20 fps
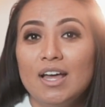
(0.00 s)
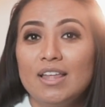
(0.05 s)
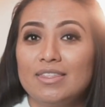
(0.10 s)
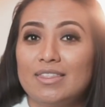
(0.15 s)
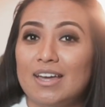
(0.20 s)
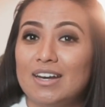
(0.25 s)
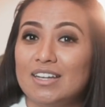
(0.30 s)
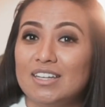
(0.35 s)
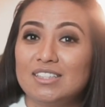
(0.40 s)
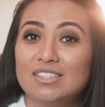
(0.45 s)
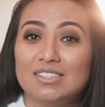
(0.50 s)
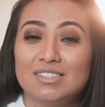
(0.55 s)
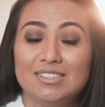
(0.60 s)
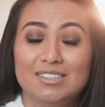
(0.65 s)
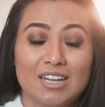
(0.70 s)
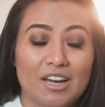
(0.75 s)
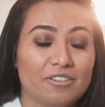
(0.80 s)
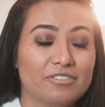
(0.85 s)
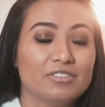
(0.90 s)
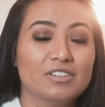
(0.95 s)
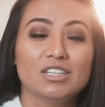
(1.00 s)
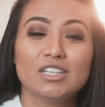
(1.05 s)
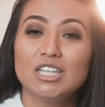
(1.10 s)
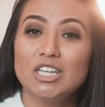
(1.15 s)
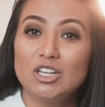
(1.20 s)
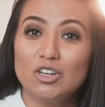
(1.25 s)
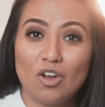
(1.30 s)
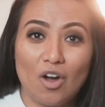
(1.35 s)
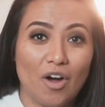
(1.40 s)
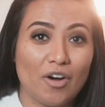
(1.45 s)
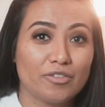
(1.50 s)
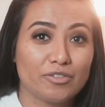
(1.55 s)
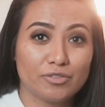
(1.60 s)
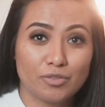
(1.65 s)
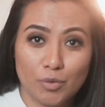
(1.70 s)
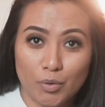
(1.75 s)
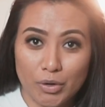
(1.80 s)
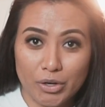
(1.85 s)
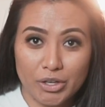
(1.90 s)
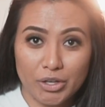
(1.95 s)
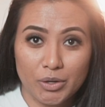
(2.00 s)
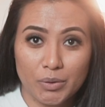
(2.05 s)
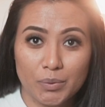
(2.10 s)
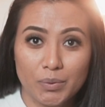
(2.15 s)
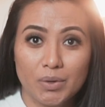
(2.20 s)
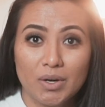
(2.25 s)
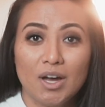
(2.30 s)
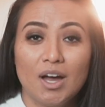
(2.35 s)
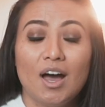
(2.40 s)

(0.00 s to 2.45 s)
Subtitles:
then it's definitely not for you.